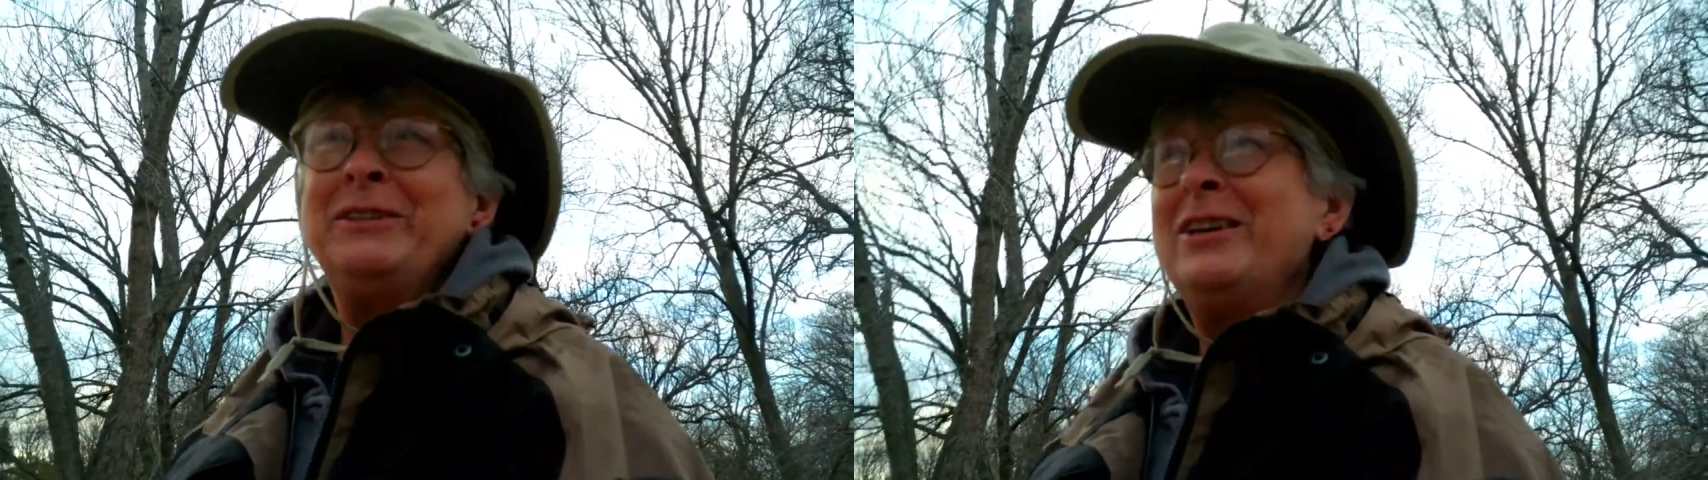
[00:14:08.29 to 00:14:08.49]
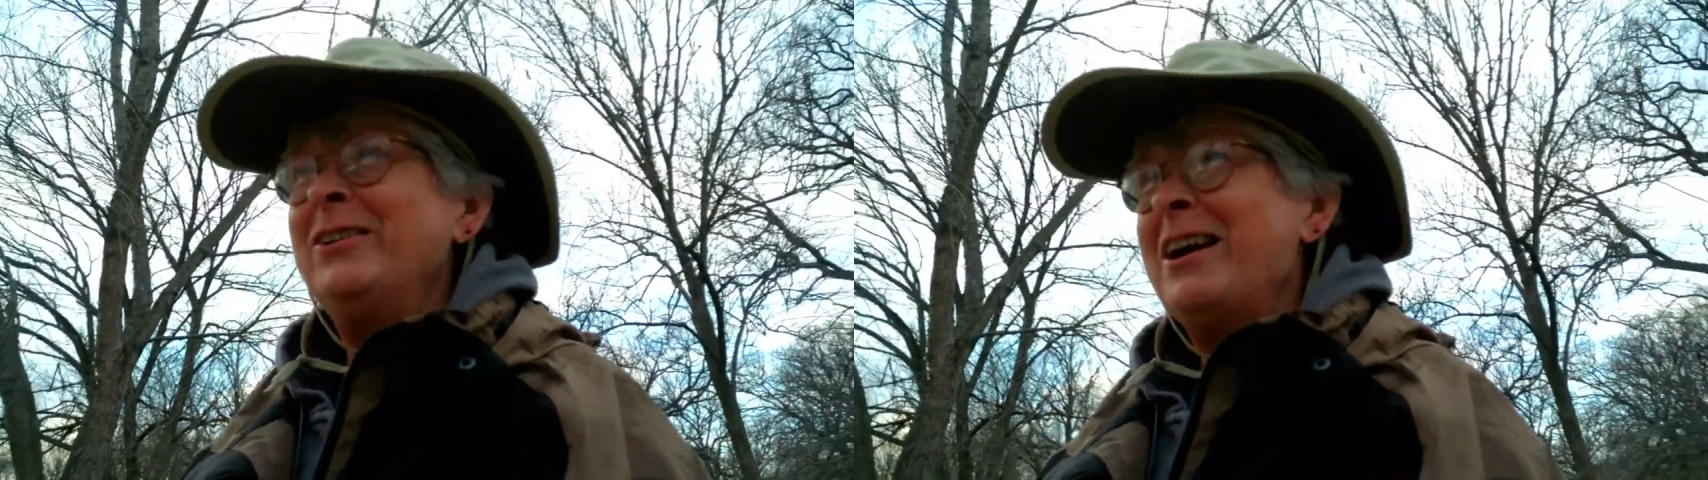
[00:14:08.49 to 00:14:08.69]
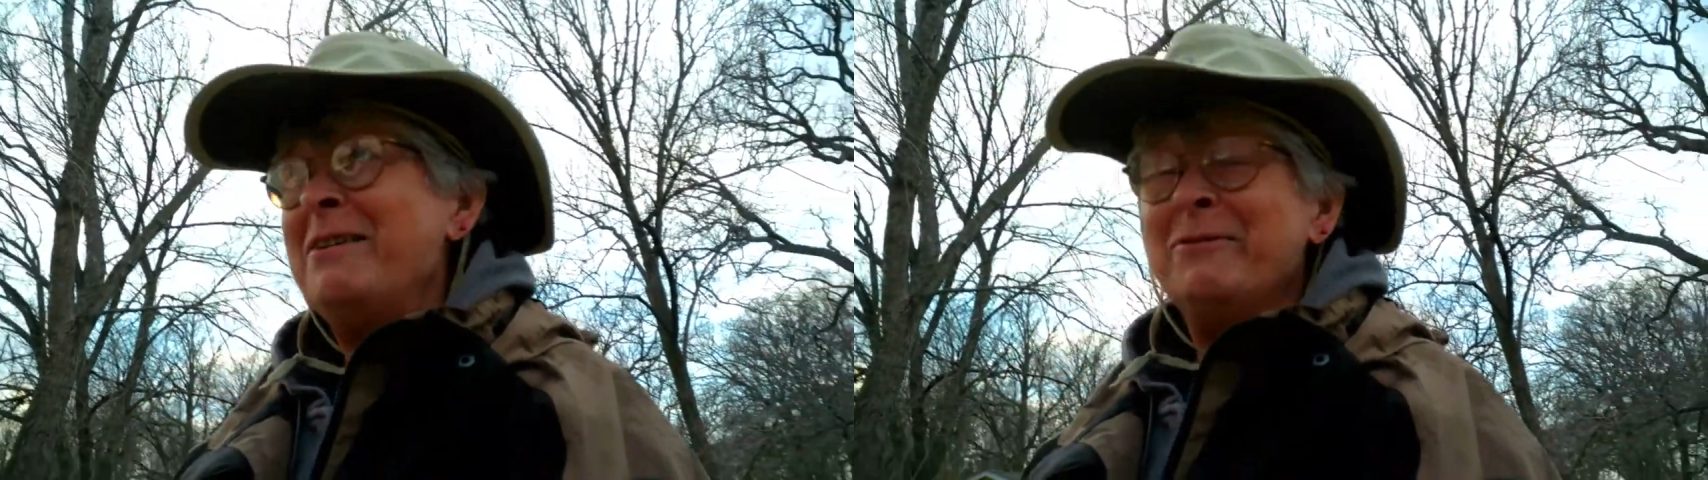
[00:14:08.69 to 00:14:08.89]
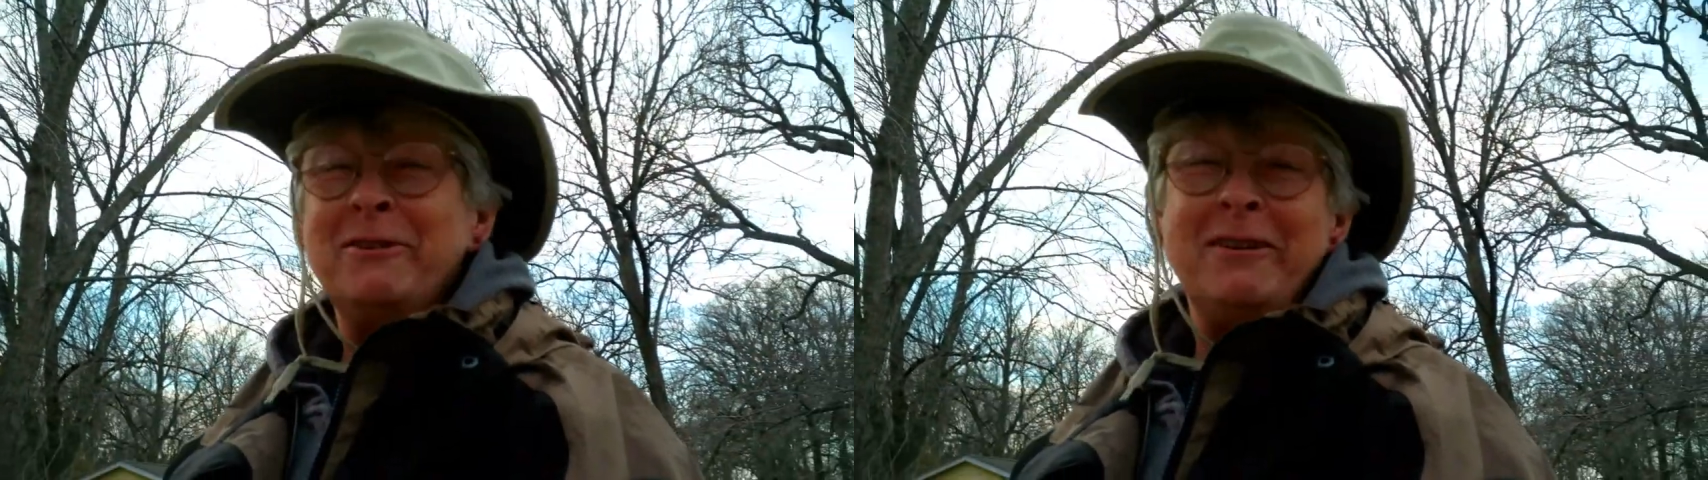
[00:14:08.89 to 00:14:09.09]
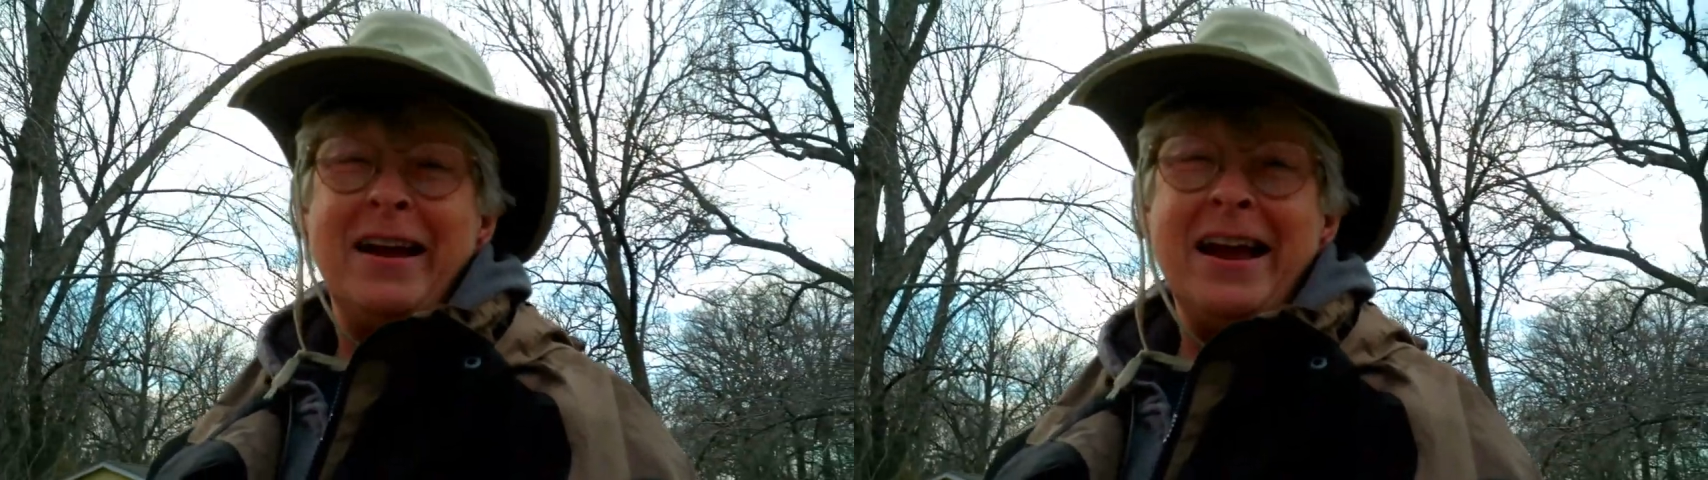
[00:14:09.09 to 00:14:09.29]
Toad Hopper
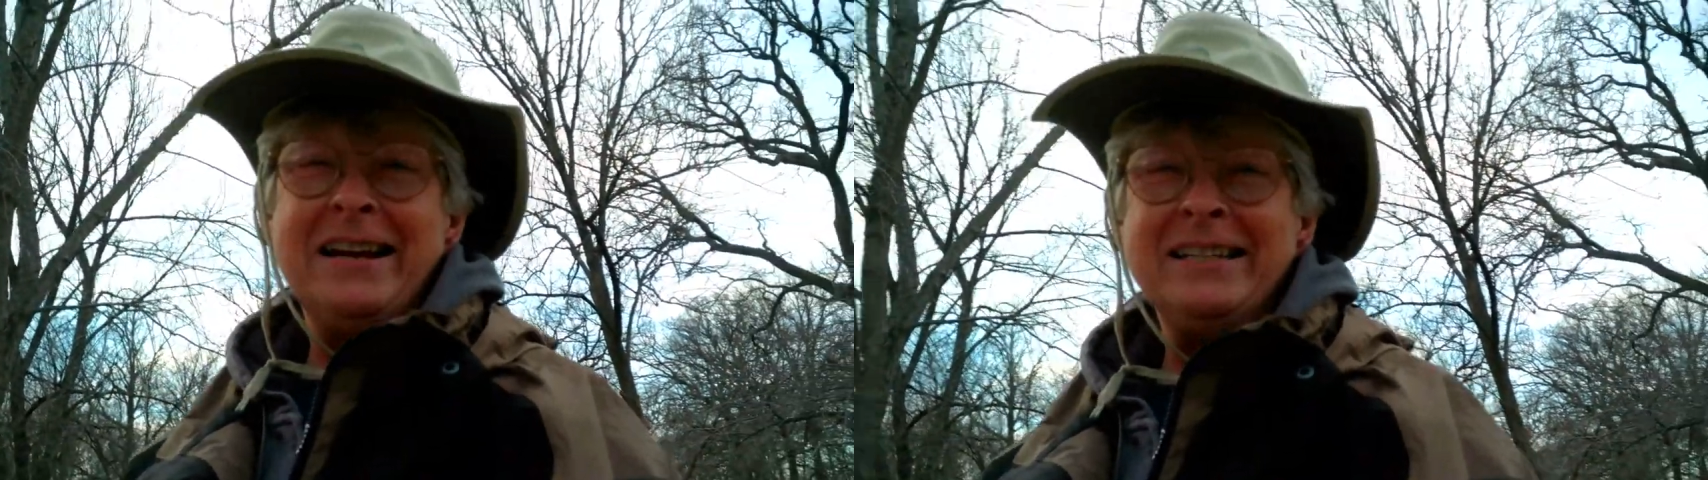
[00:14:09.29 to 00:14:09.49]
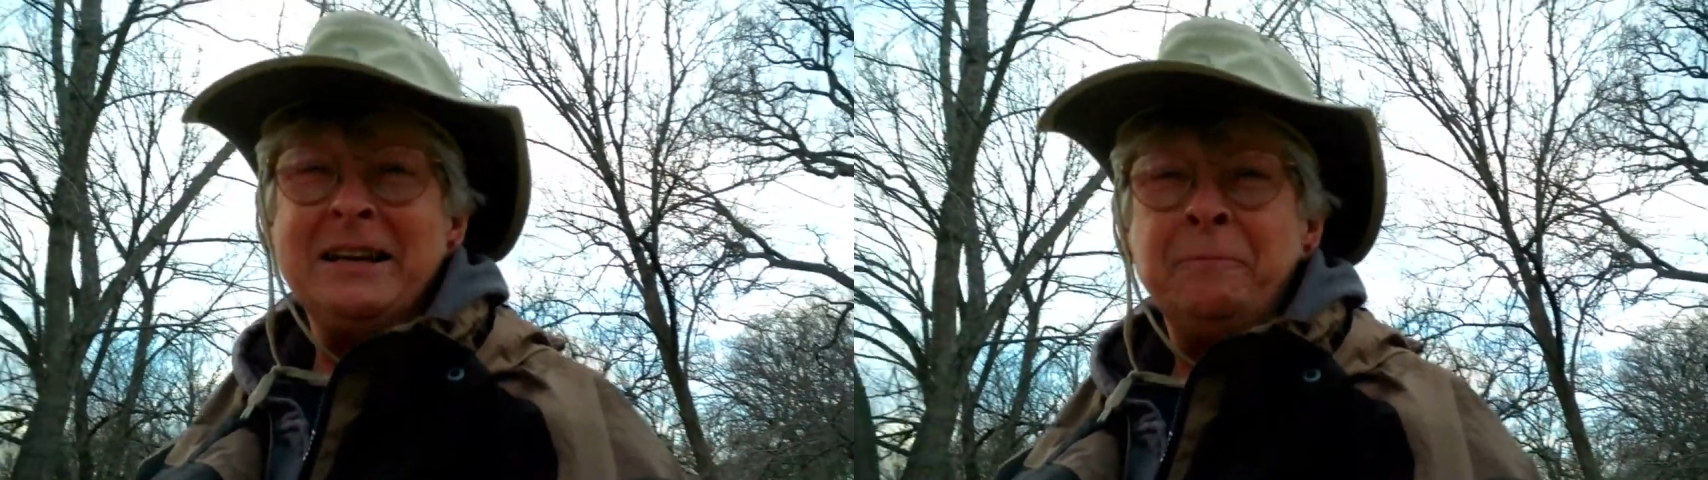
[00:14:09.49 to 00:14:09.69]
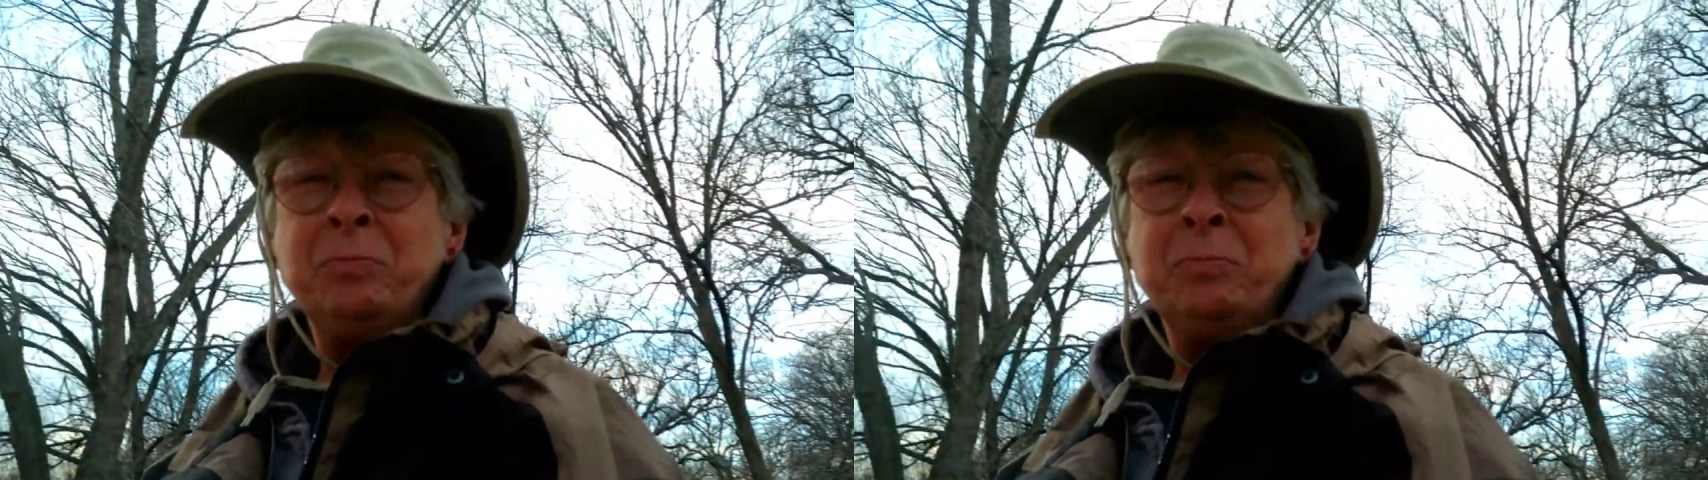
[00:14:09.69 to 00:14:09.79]
Ranch.